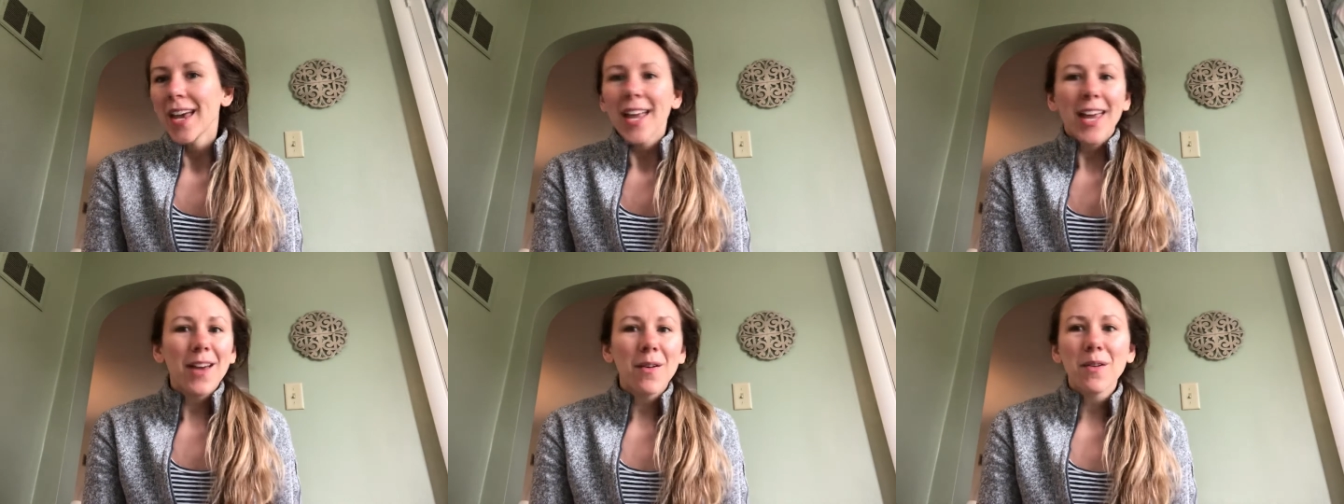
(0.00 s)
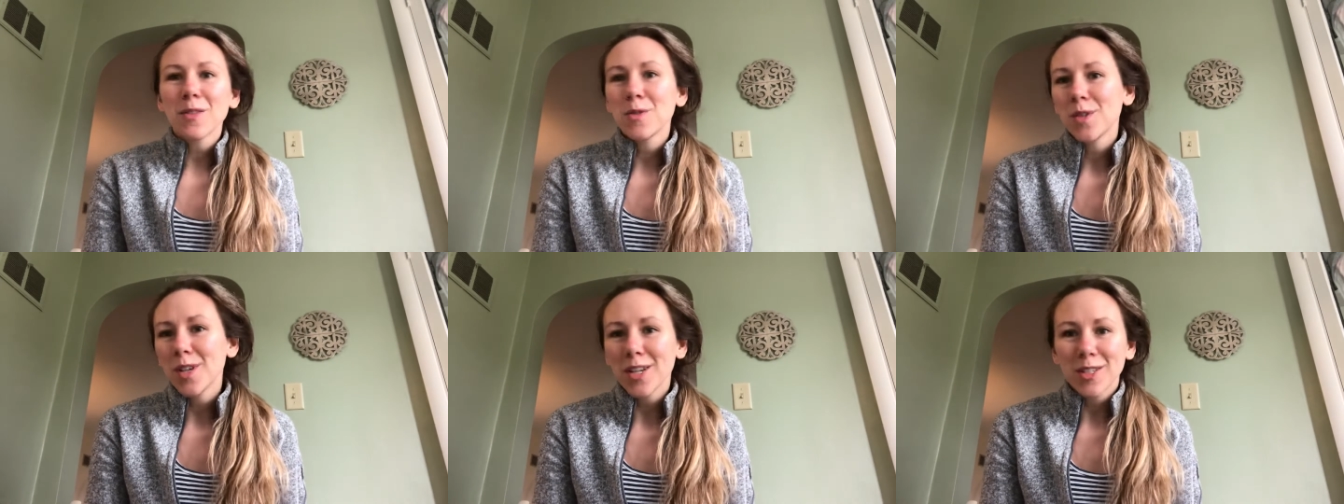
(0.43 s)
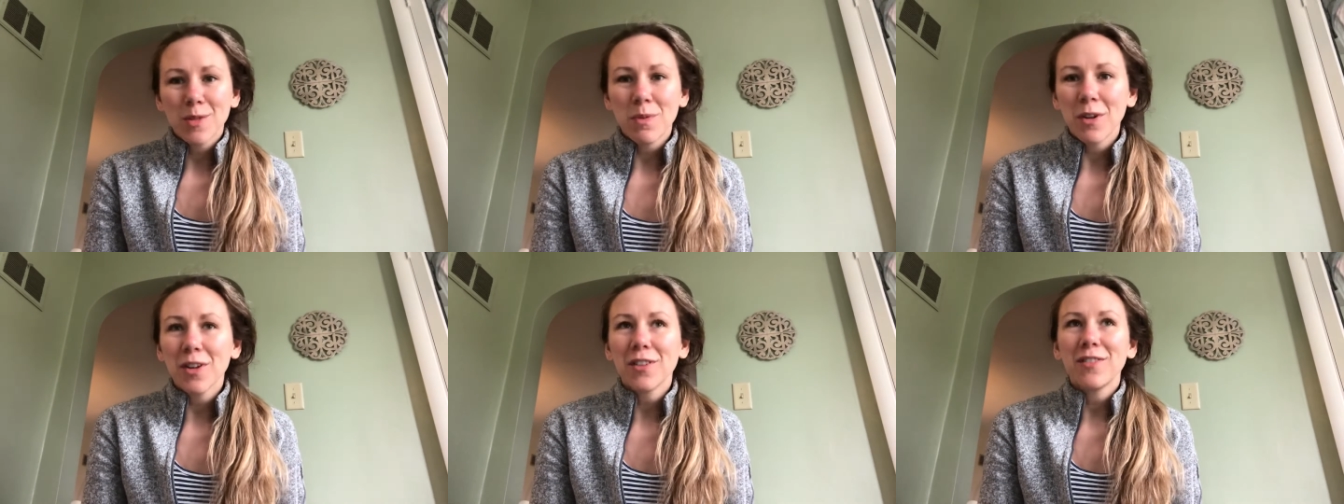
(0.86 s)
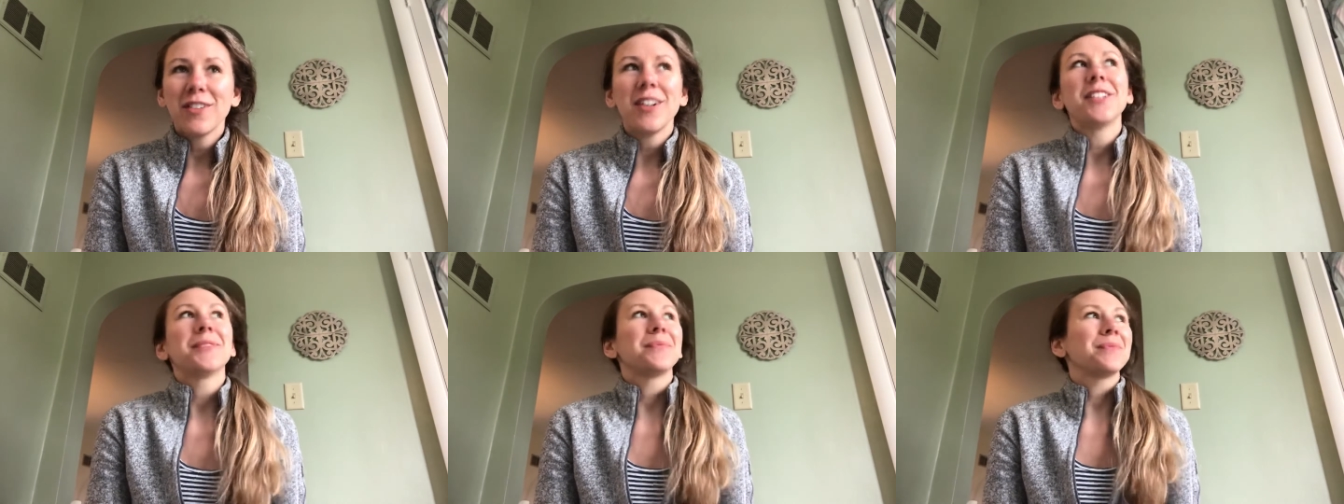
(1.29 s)
It was just
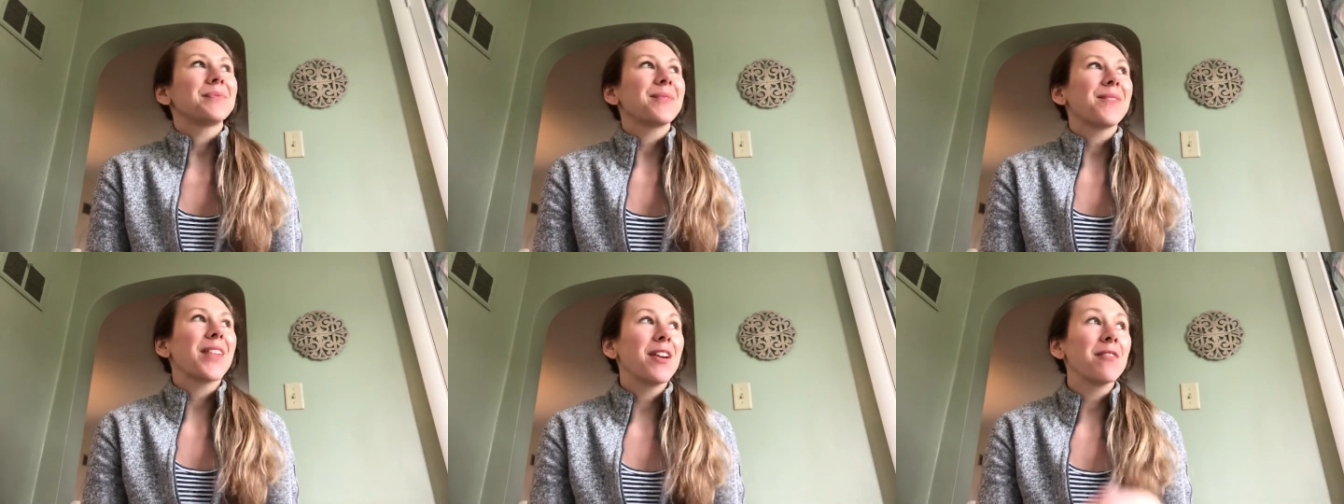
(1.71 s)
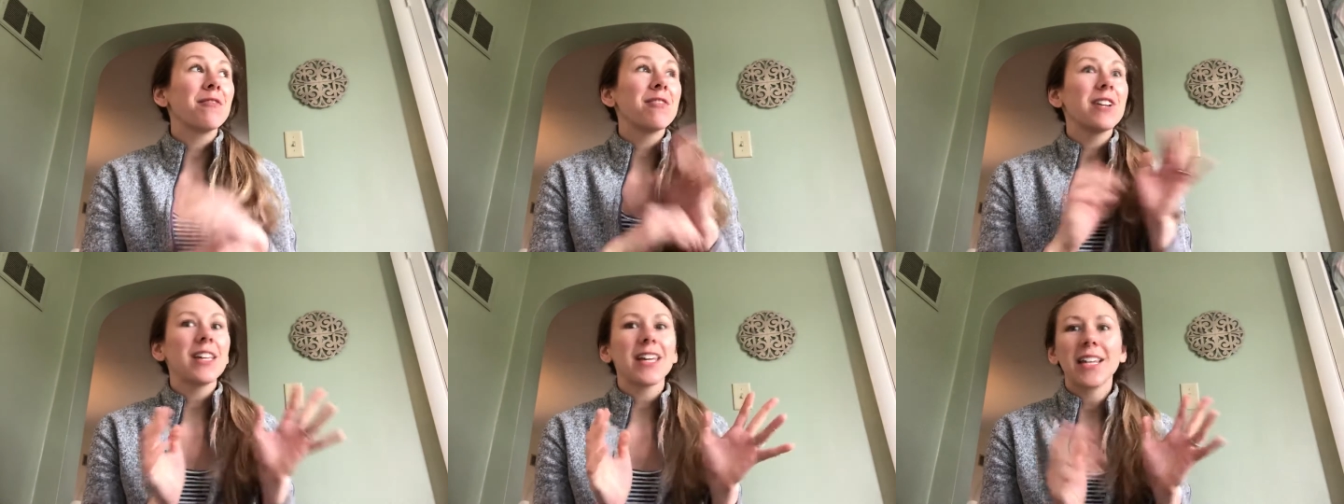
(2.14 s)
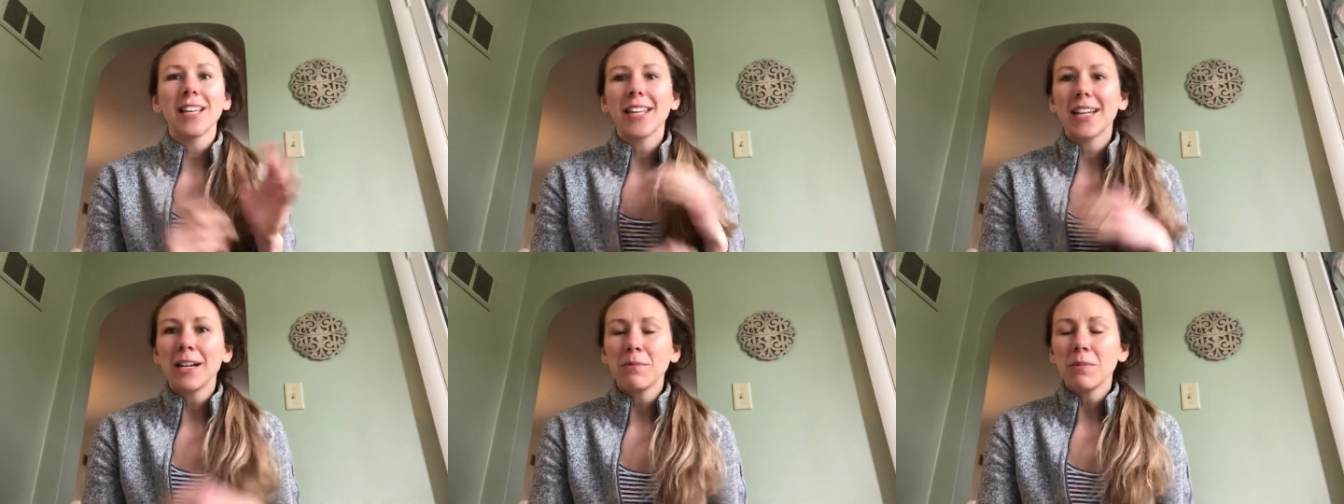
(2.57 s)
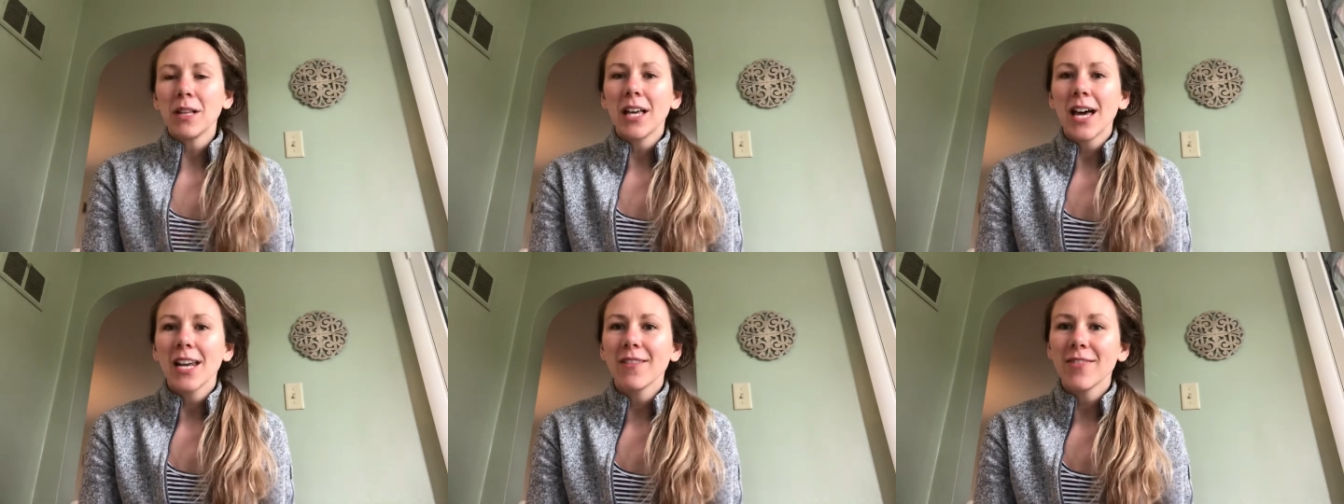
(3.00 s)
beautiful. It really lit up a
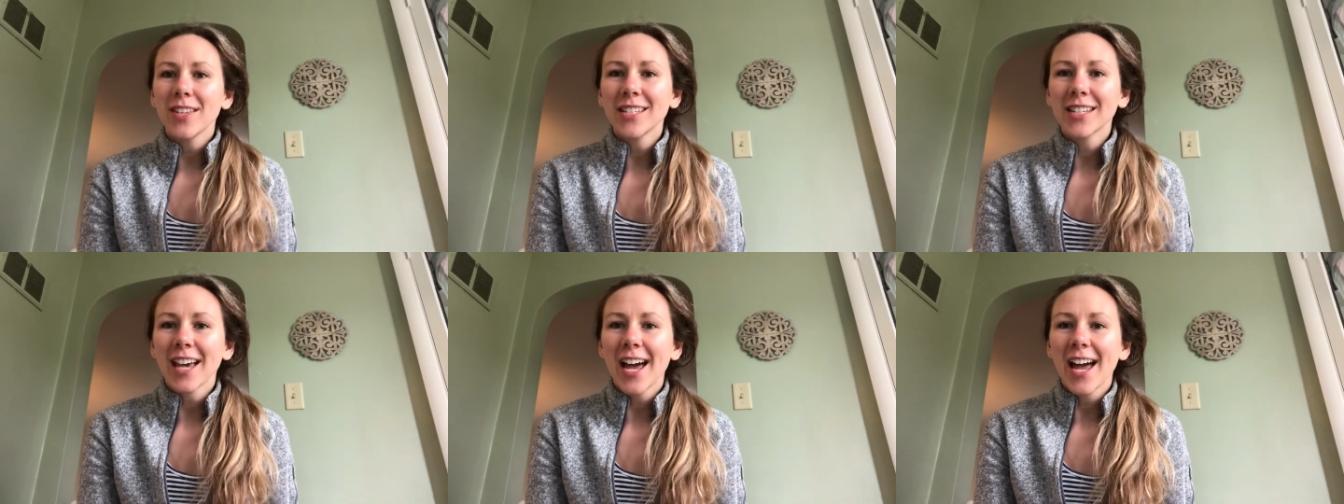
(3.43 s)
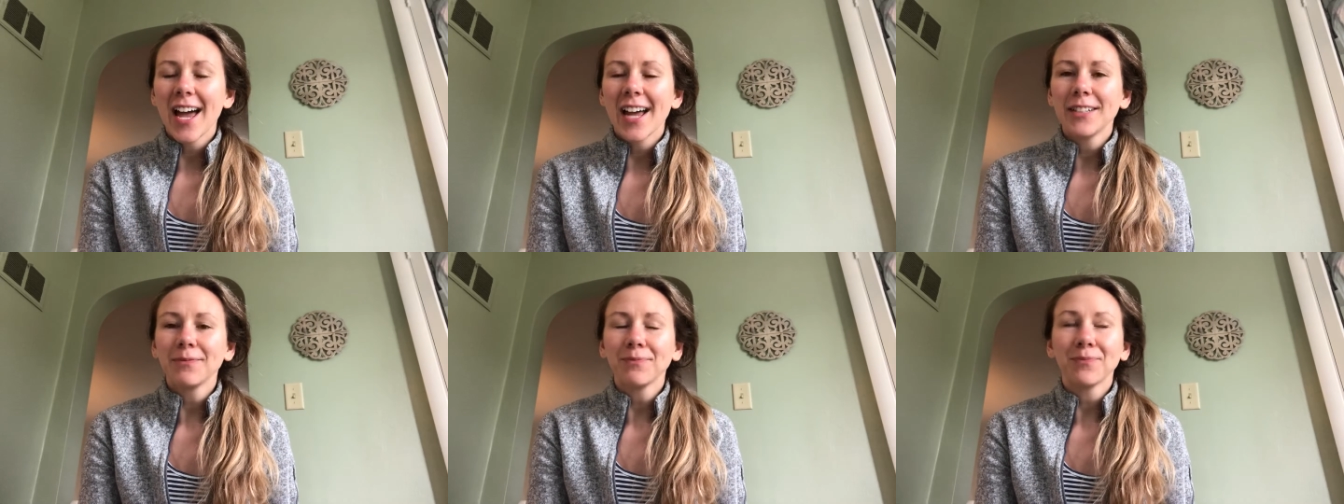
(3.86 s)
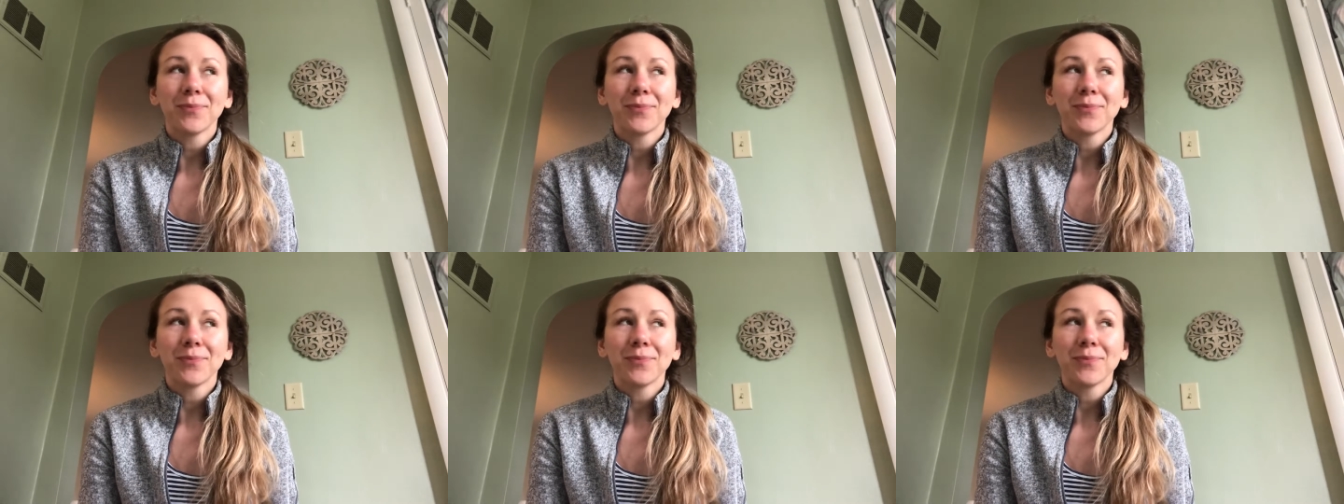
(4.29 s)
lot of the sky.